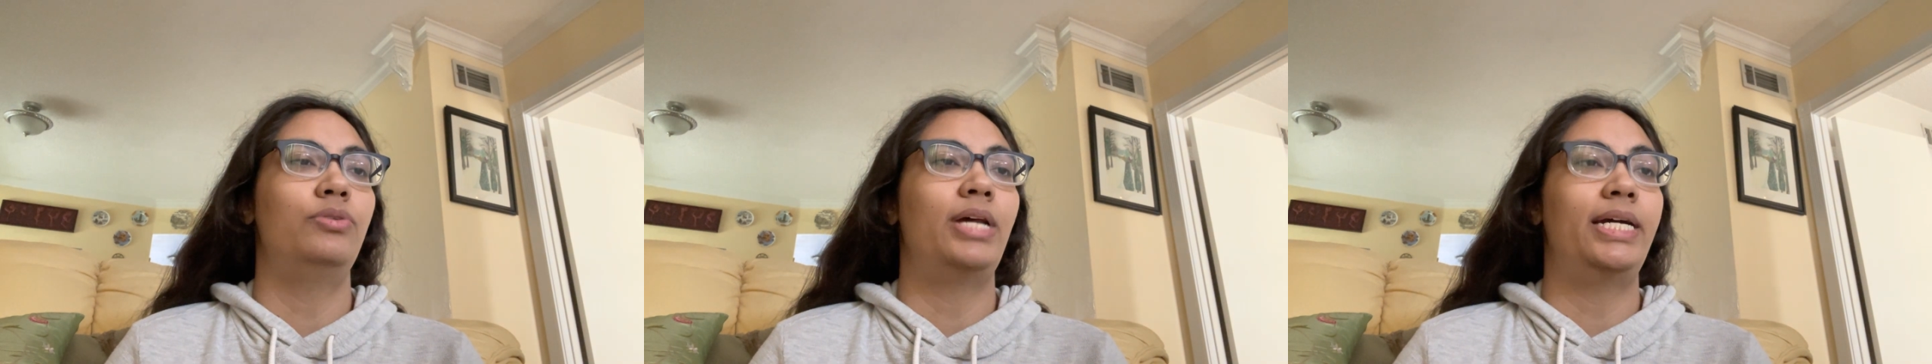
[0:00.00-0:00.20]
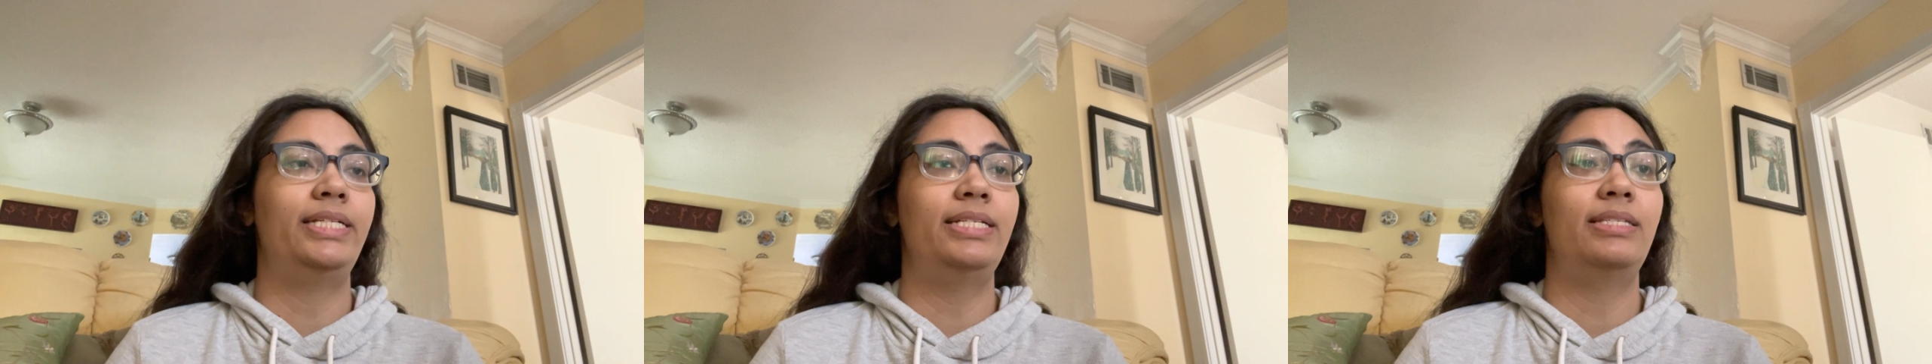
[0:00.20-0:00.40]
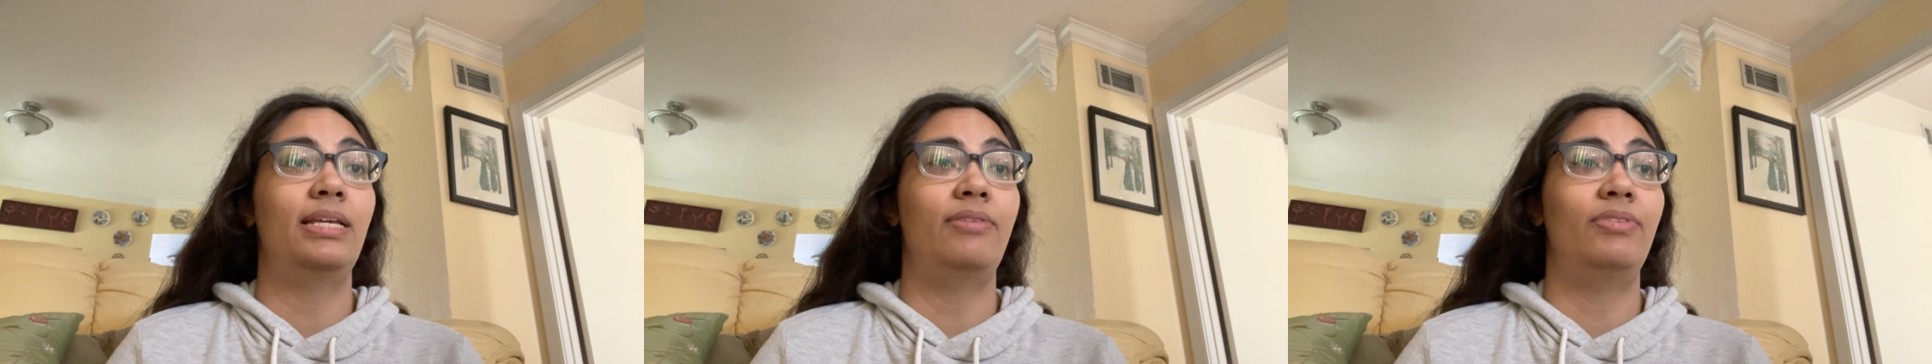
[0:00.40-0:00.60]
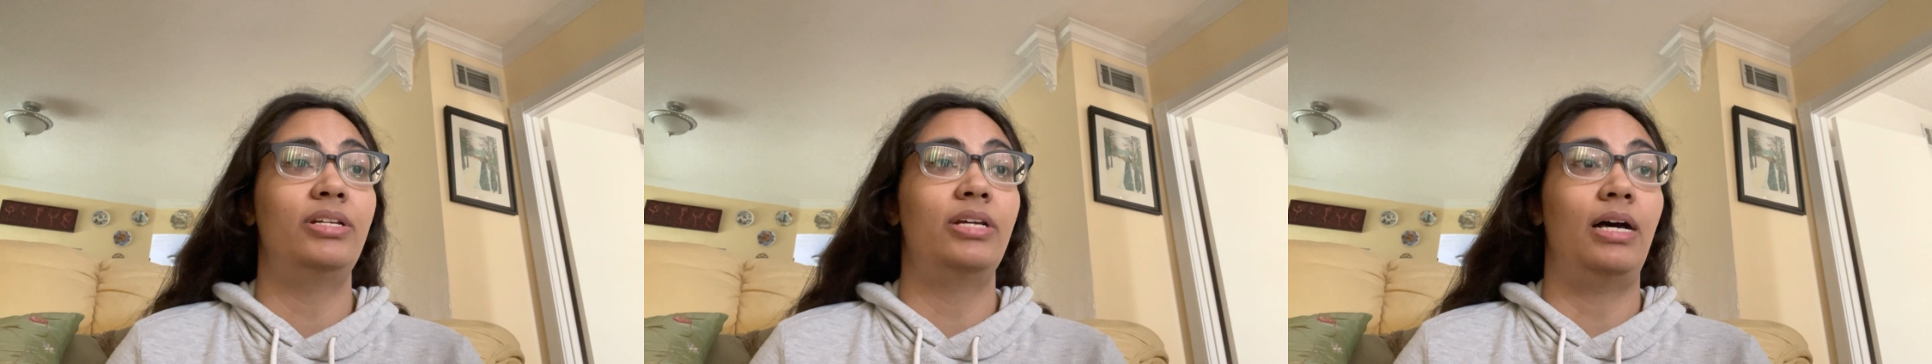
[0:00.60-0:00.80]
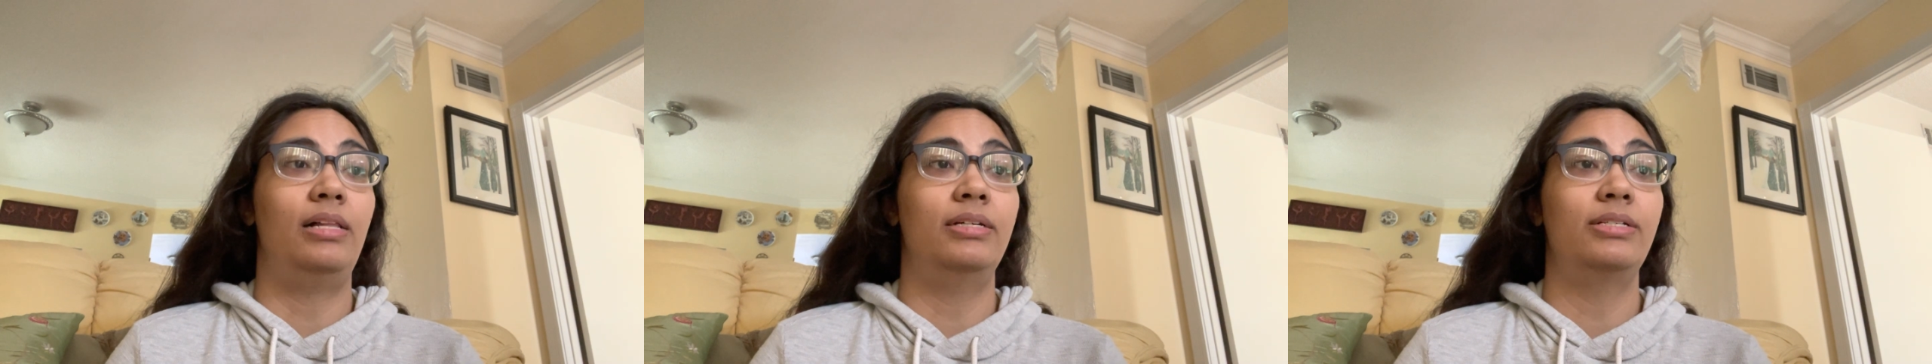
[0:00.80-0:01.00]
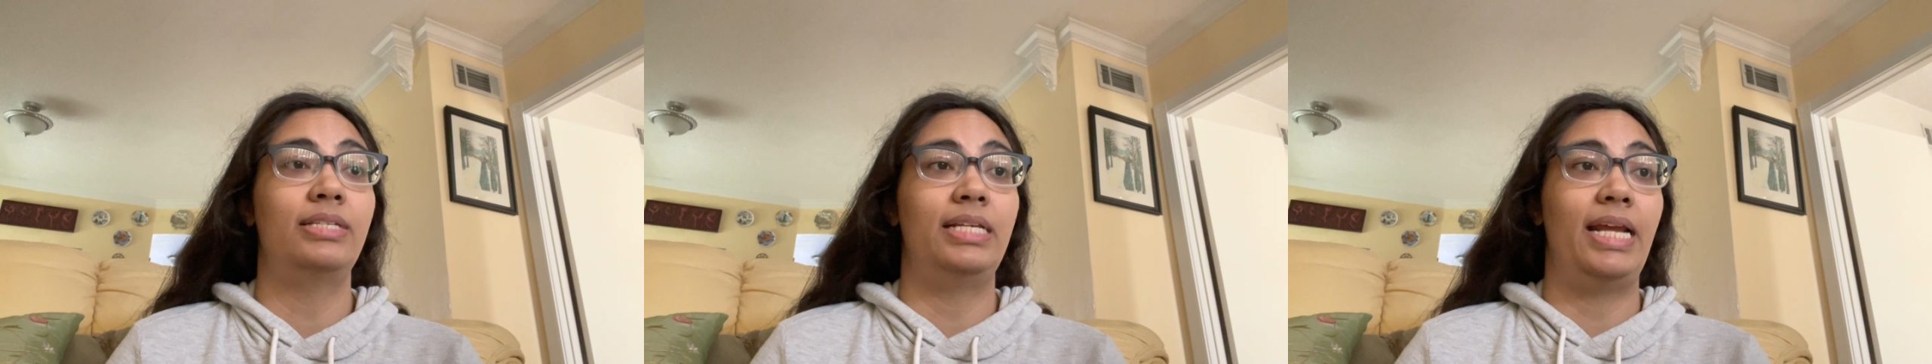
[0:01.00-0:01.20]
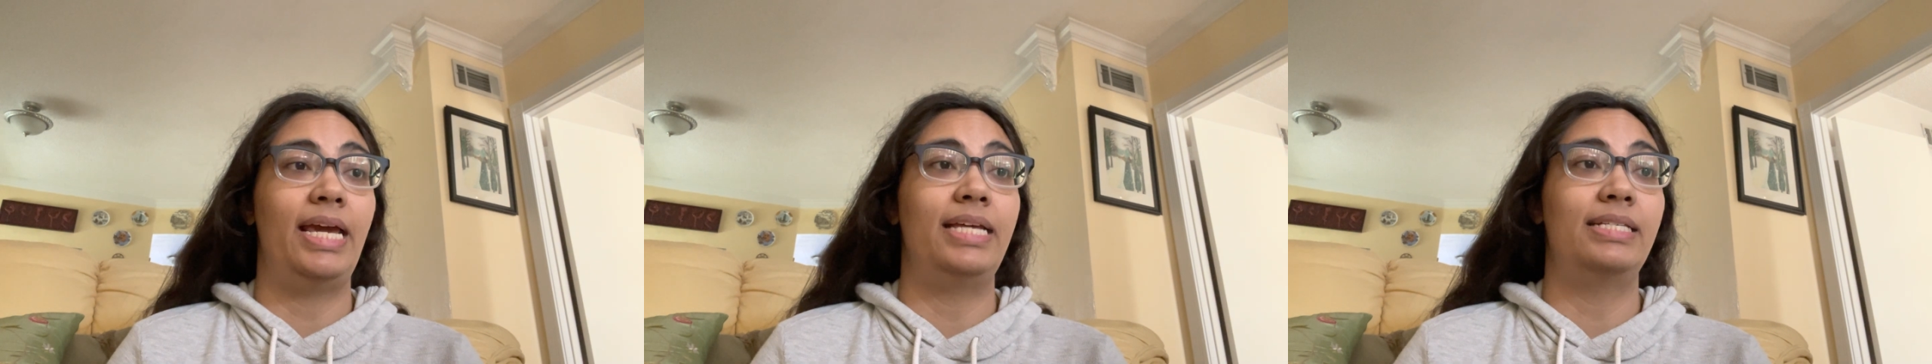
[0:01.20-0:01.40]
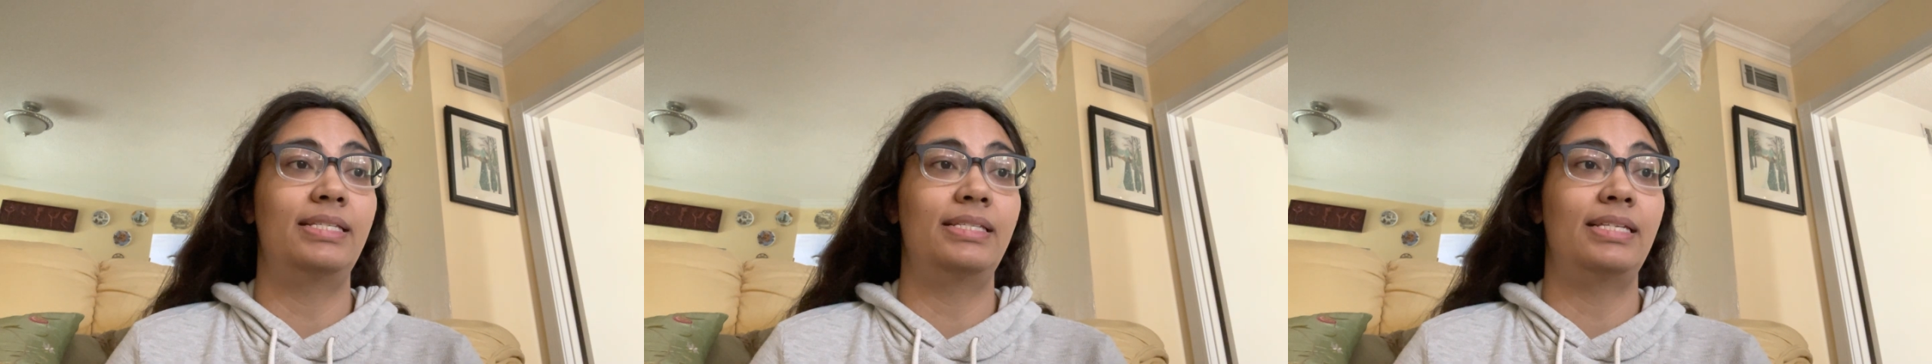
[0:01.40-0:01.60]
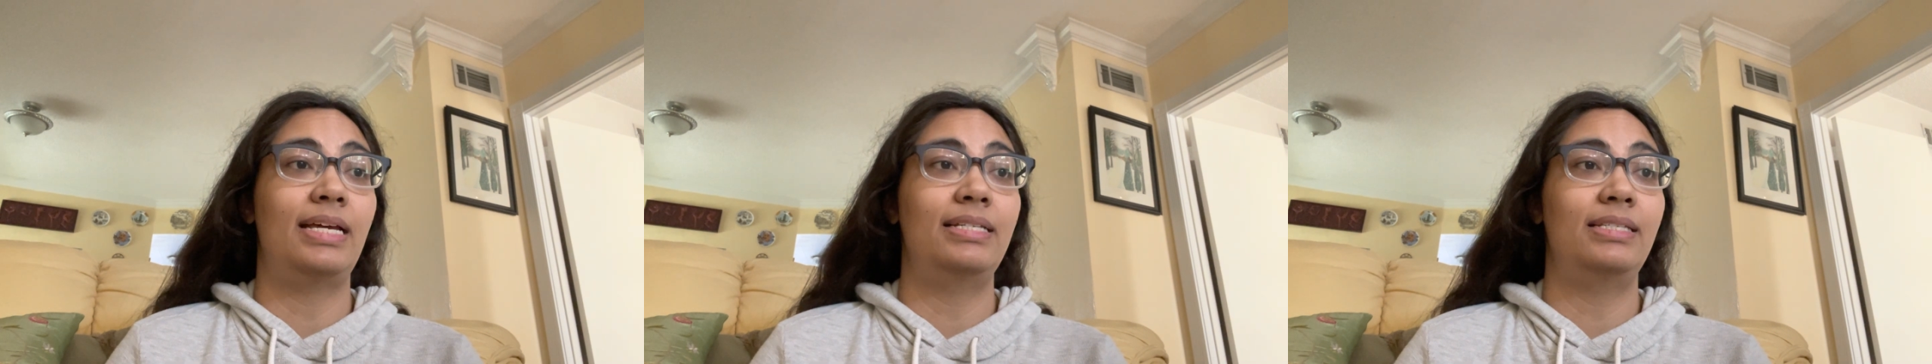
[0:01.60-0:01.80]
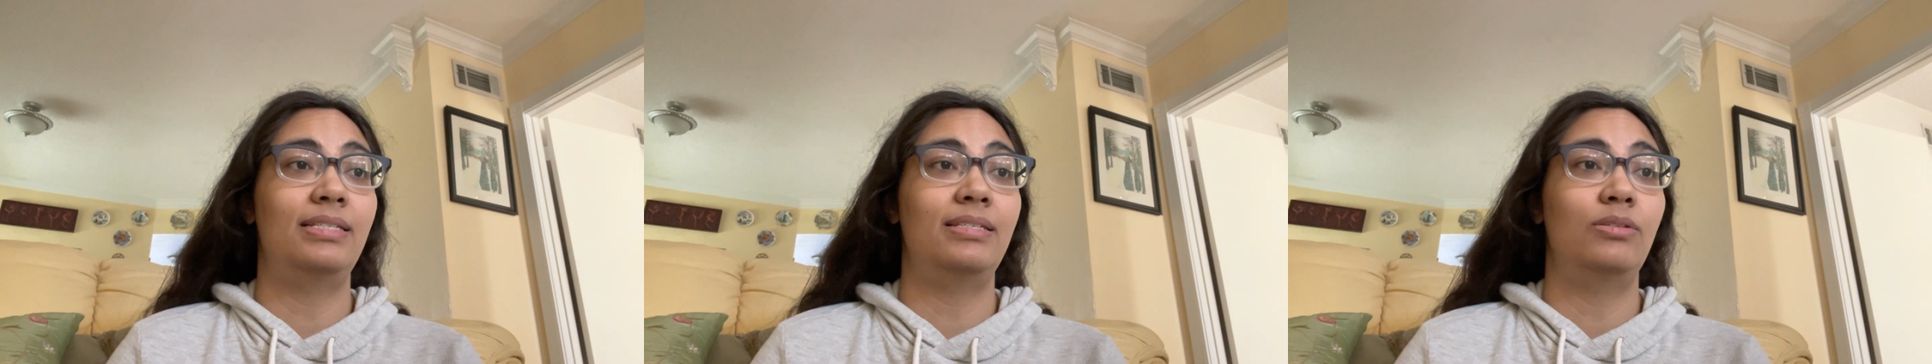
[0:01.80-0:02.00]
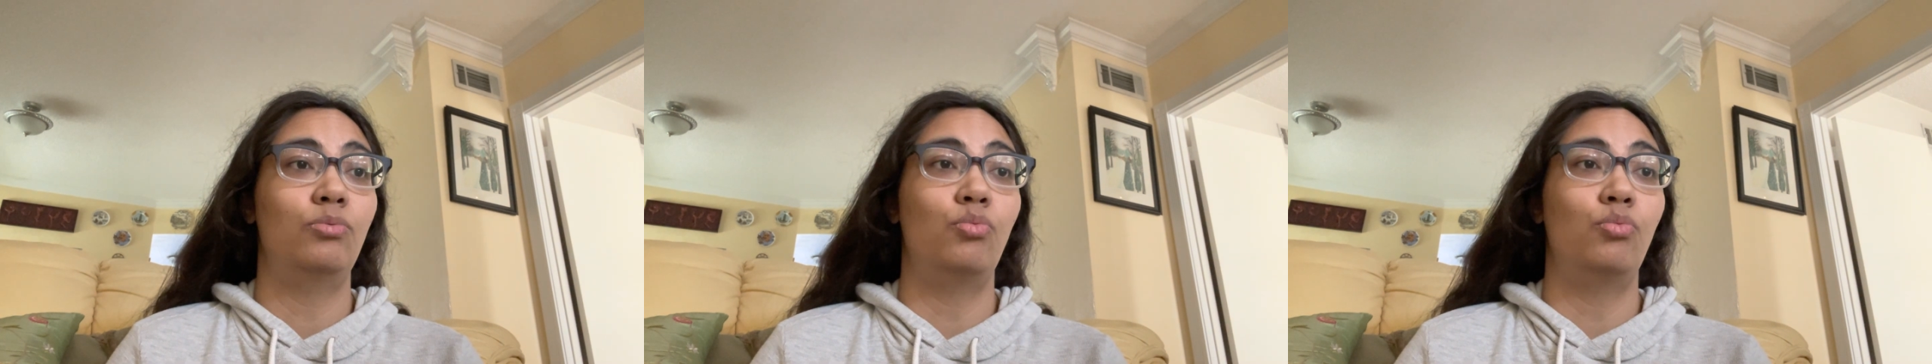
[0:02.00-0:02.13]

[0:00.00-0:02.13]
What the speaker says: $97.08